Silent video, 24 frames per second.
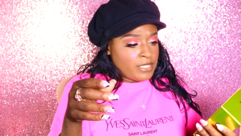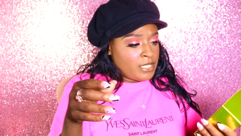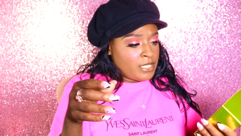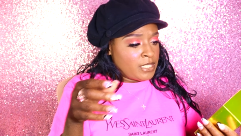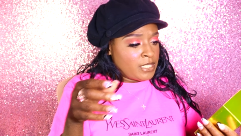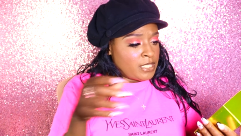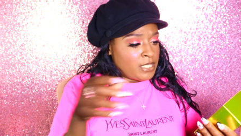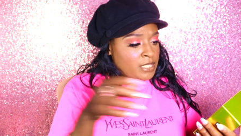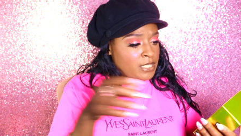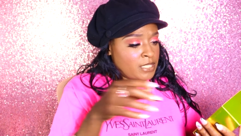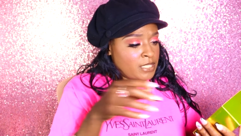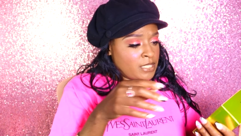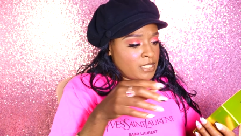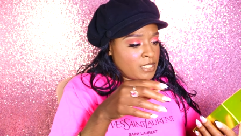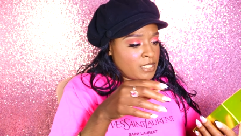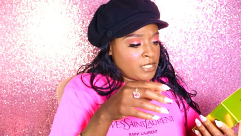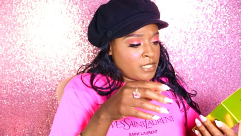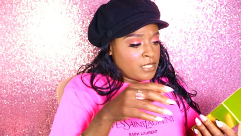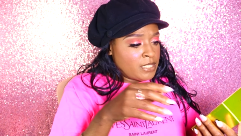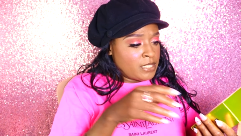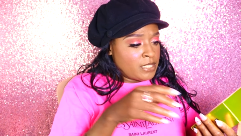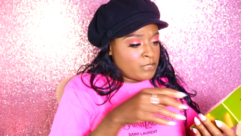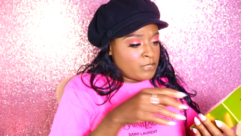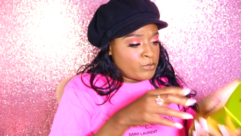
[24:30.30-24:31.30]

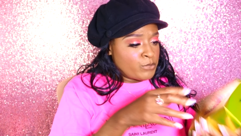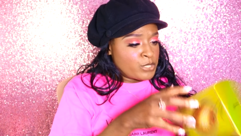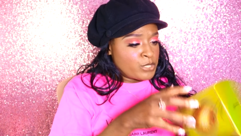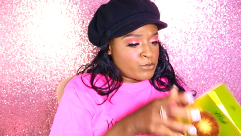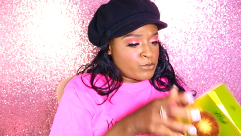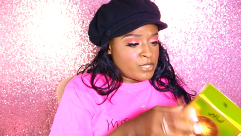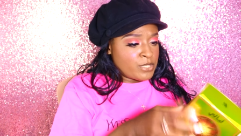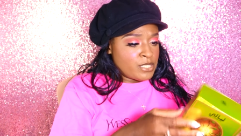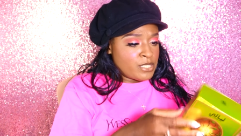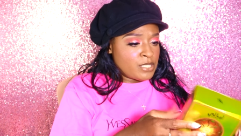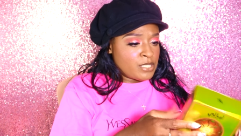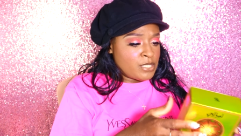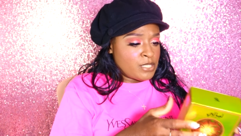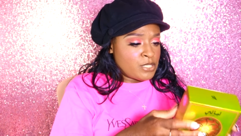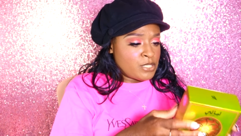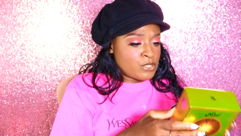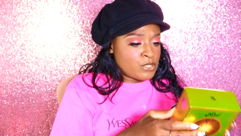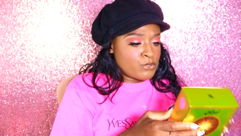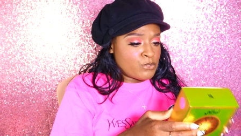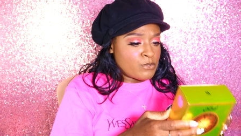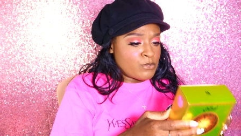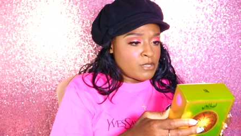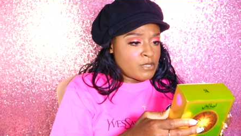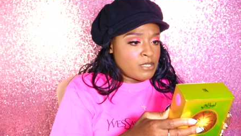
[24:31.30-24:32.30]
is, which one is
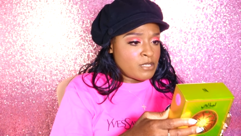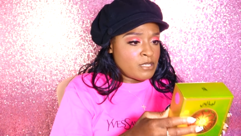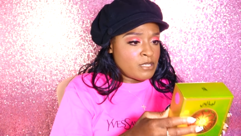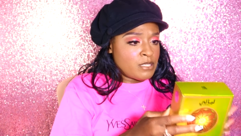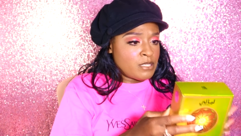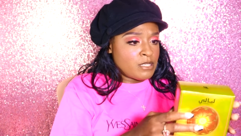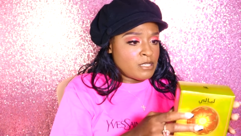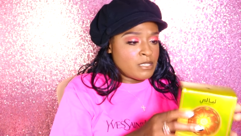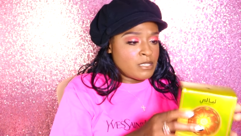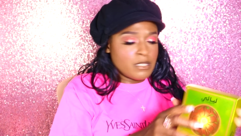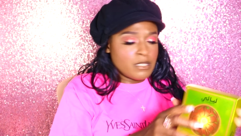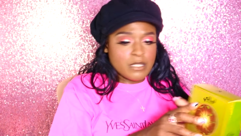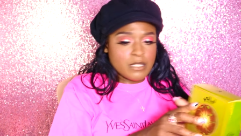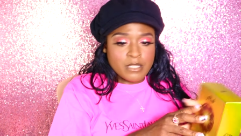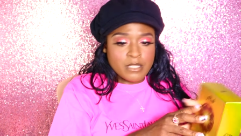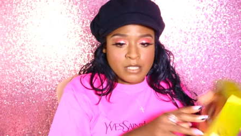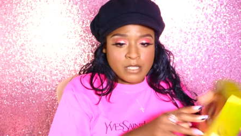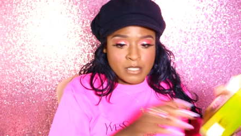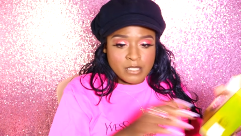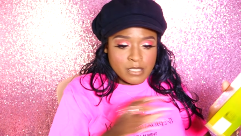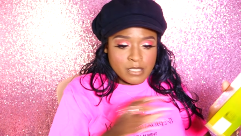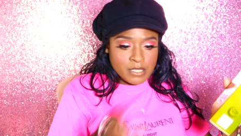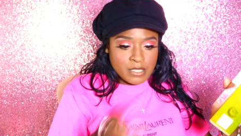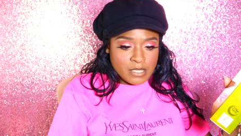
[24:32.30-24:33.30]
this
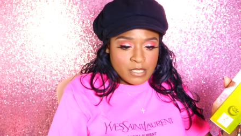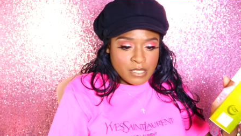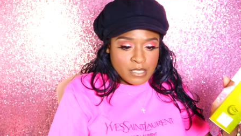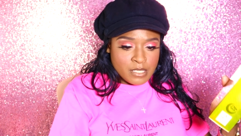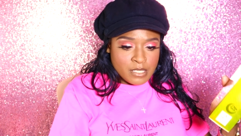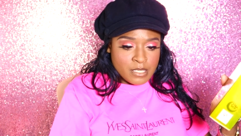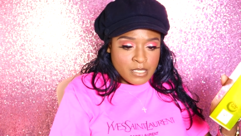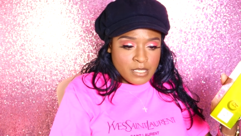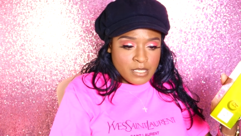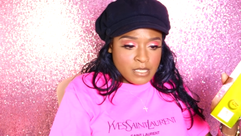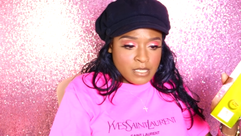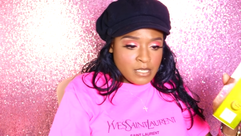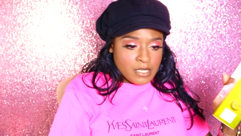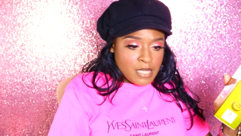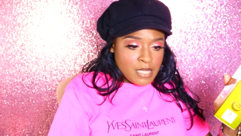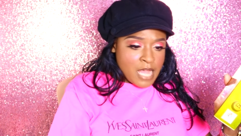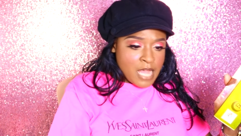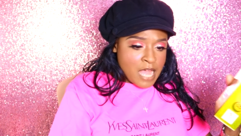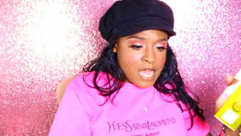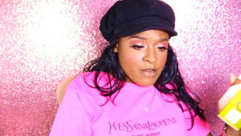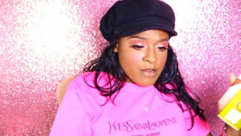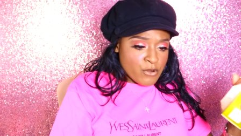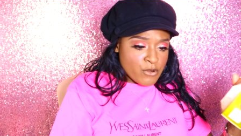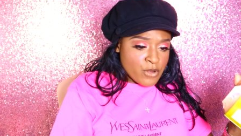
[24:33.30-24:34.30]
one?
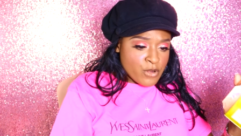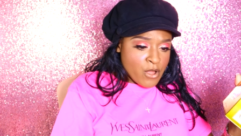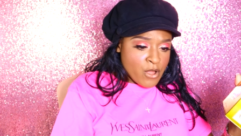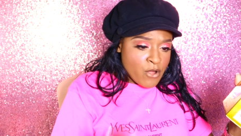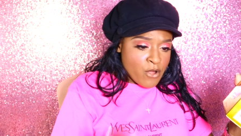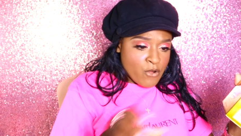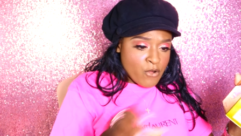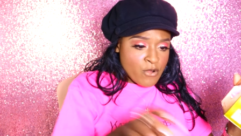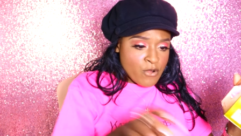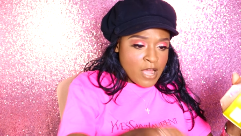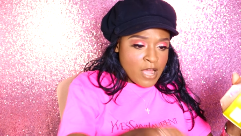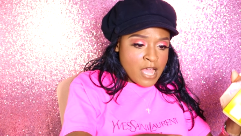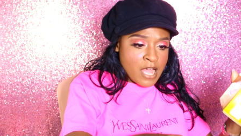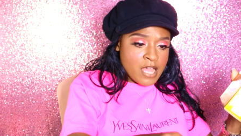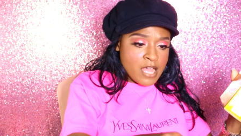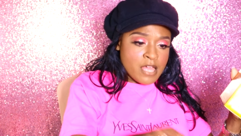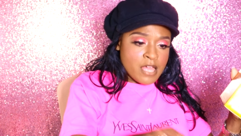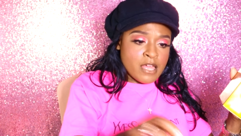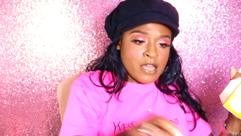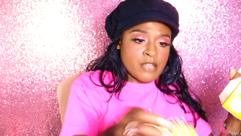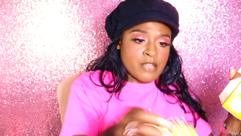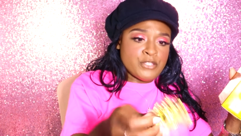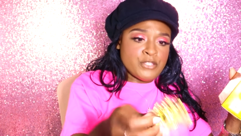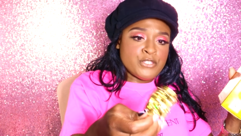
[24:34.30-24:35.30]
I don't know.
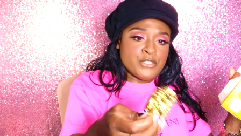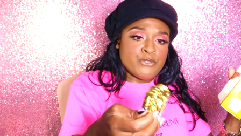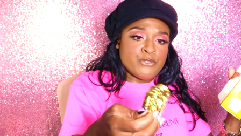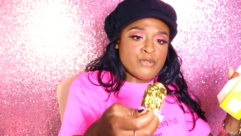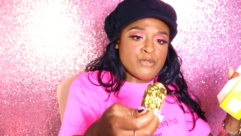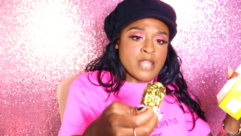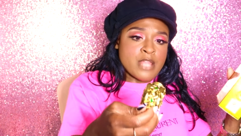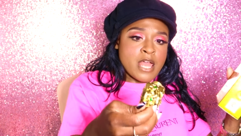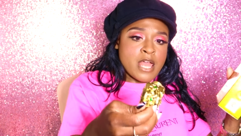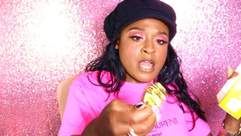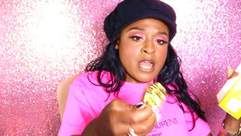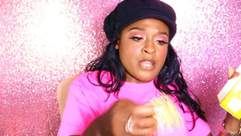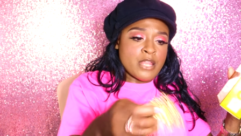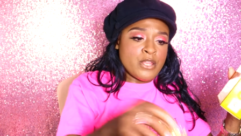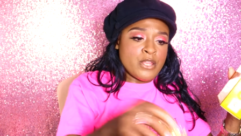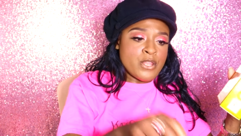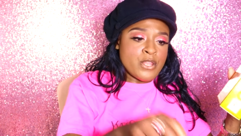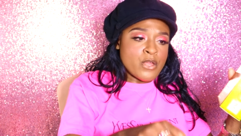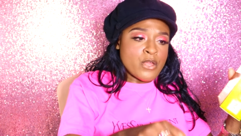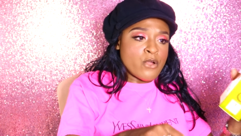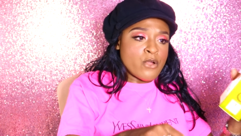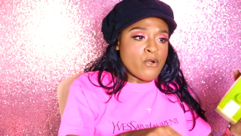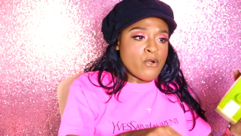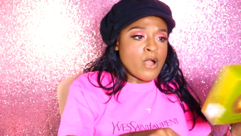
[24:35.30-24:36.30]
I do not
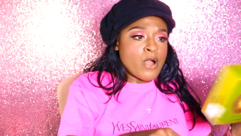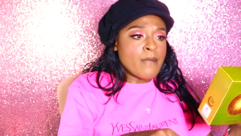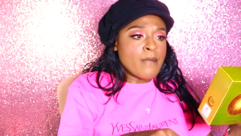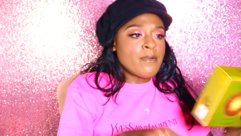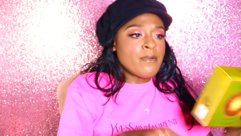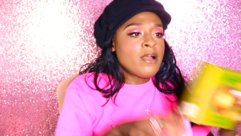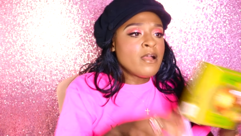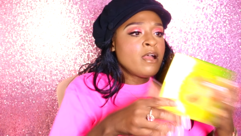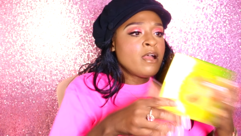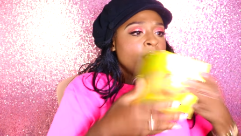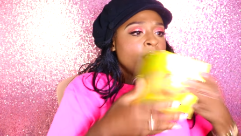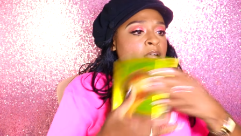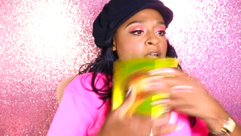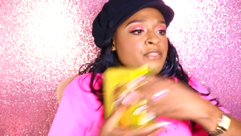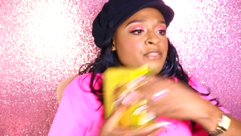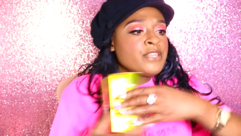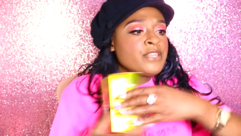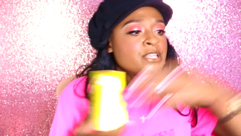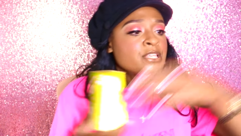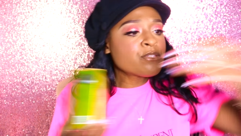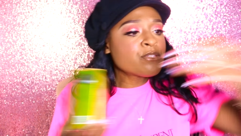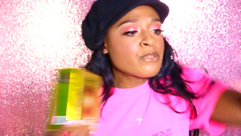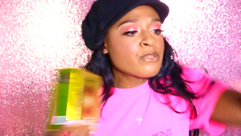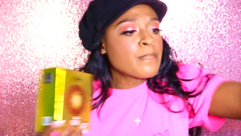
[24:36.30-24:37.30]
know. I'm,
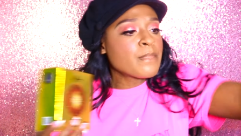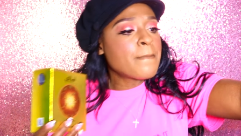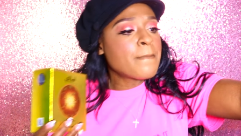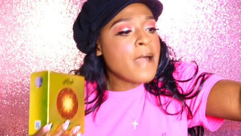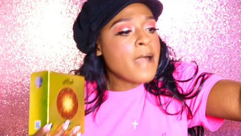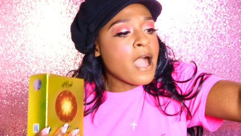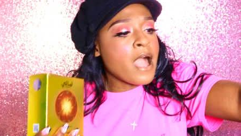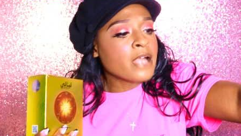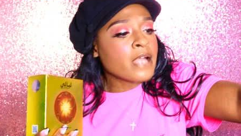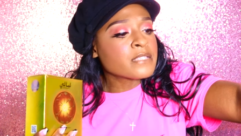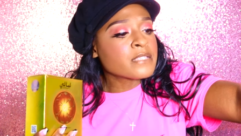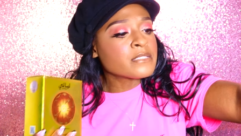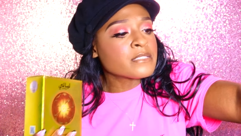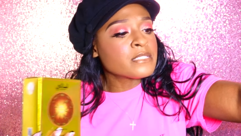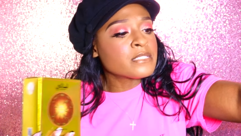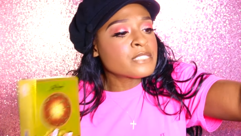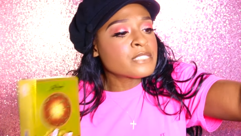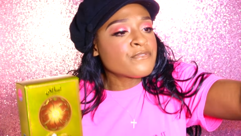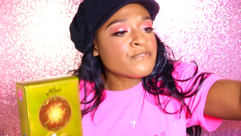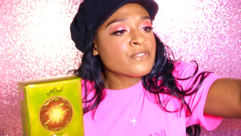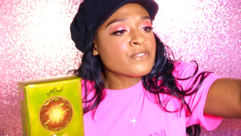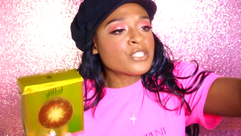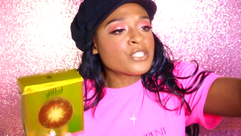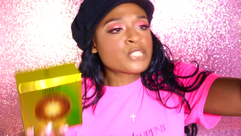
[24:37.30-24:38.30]
these are the
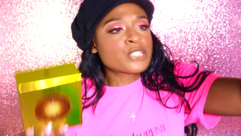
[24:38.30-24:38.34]
boxes for the